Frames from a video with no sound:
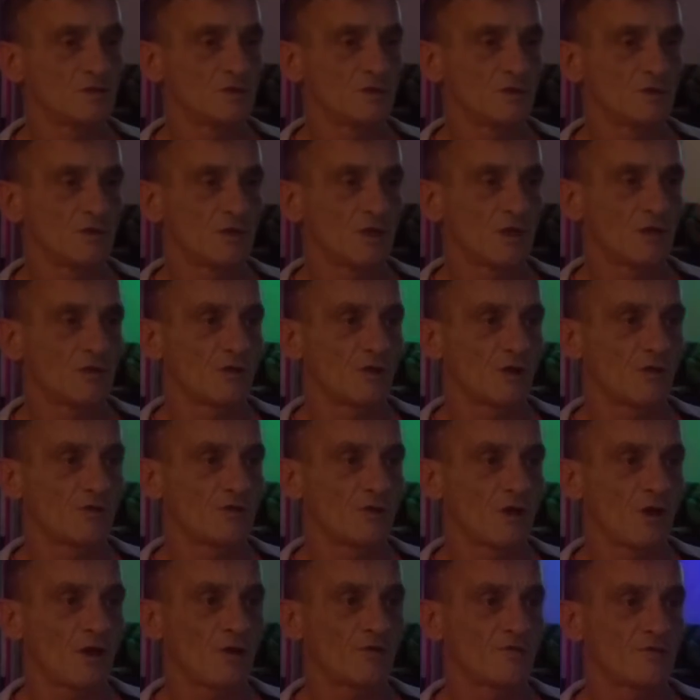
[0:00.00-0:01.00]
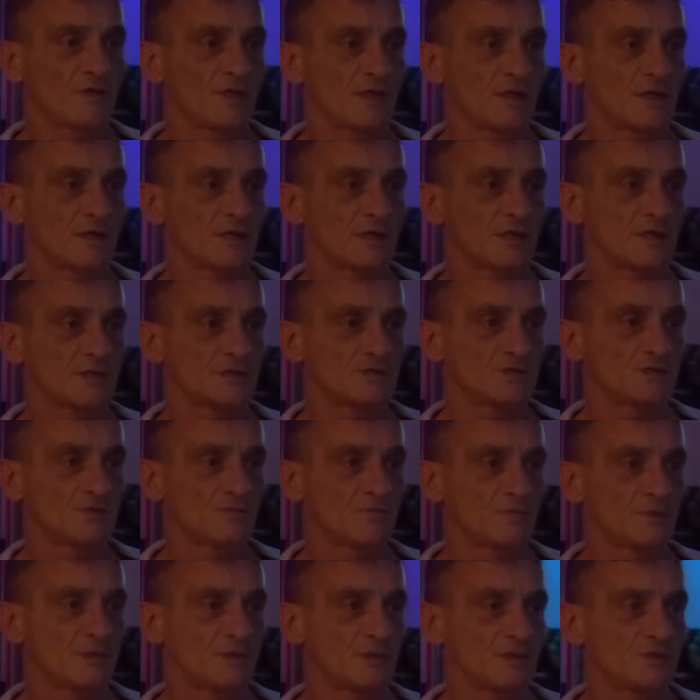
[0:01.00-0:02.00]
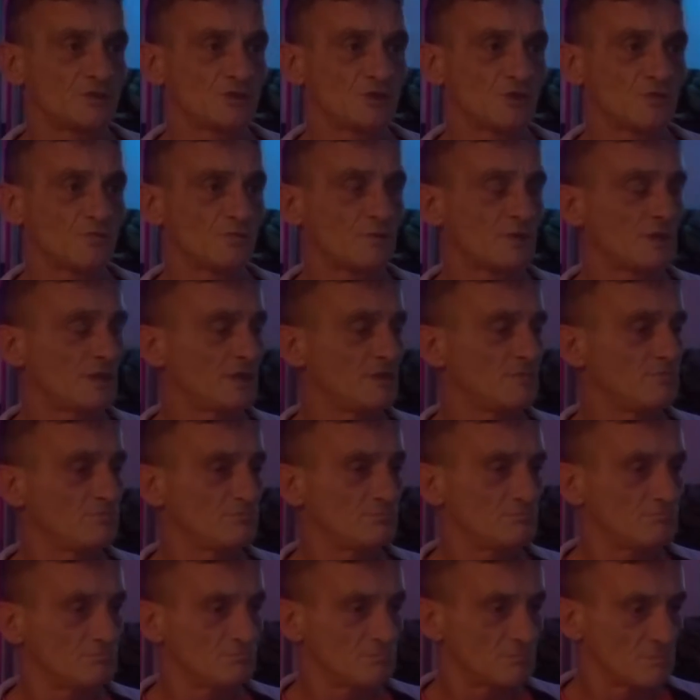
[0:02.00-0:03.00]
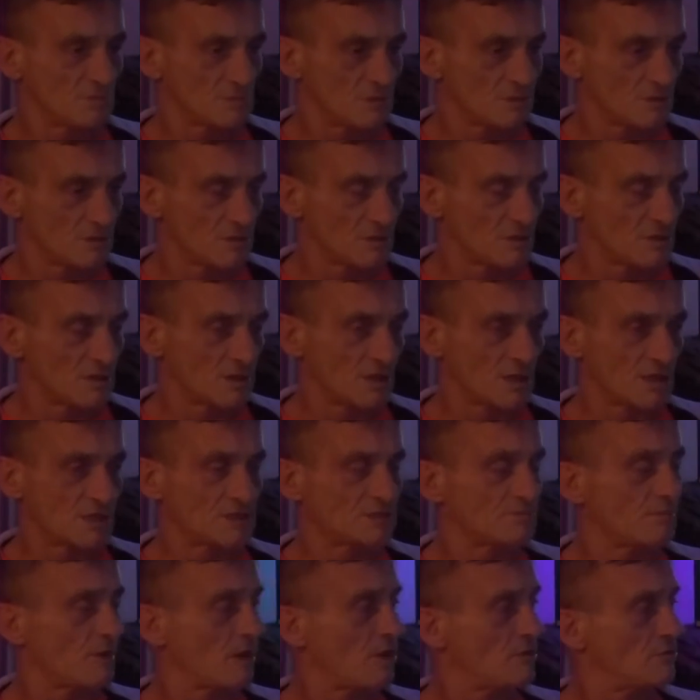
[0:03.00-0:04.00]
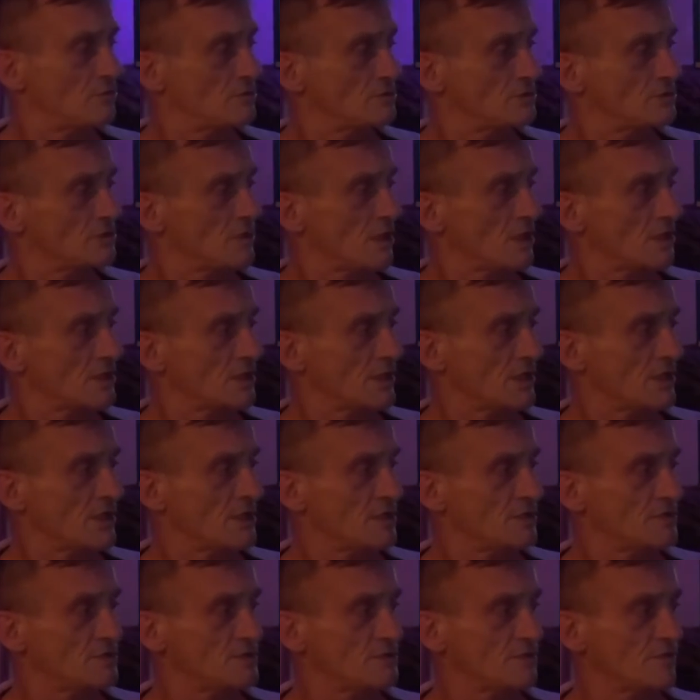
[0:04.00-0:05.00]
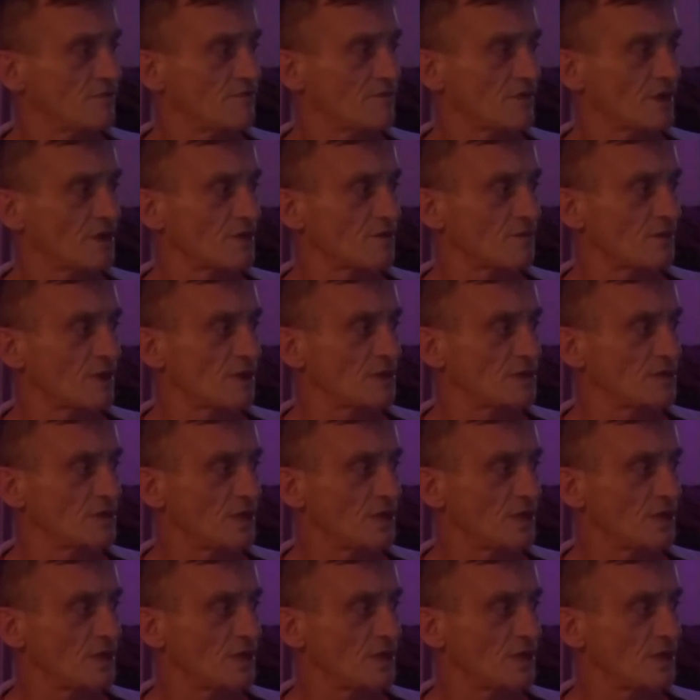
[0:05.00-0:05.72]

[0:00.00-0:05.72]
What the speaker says: You know, I think it should be exposed like it is in a funny way. You